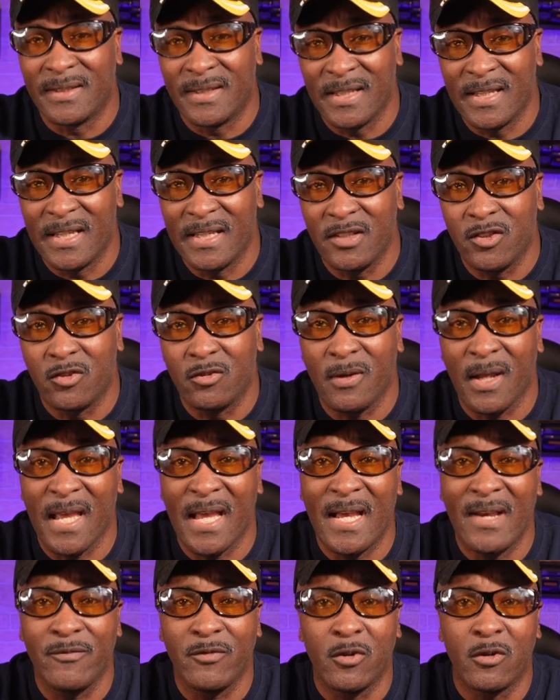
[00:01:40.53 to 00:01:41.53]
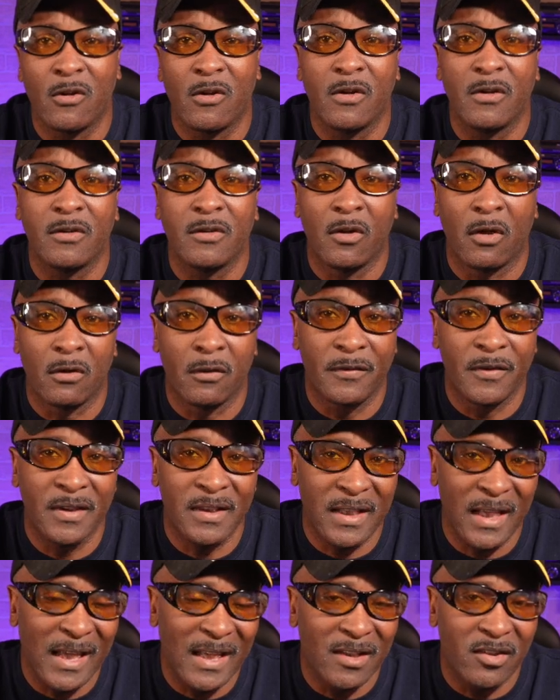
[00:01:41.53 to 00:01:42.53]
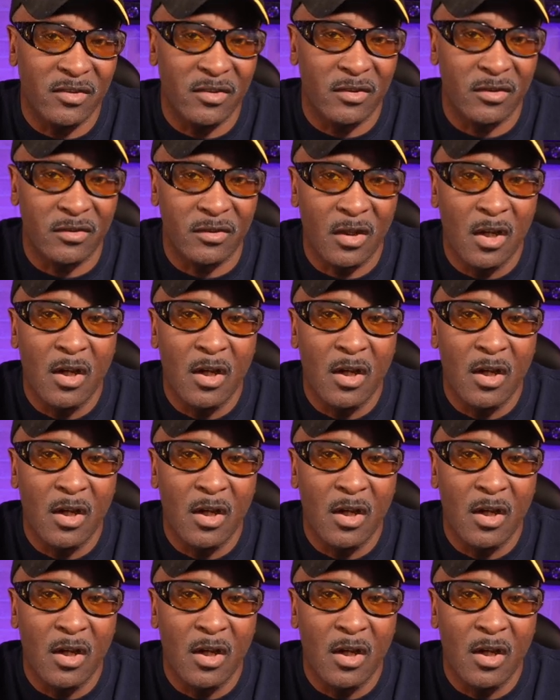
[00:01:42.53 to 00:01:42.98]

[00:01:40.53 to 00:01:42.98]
then you have your notifications.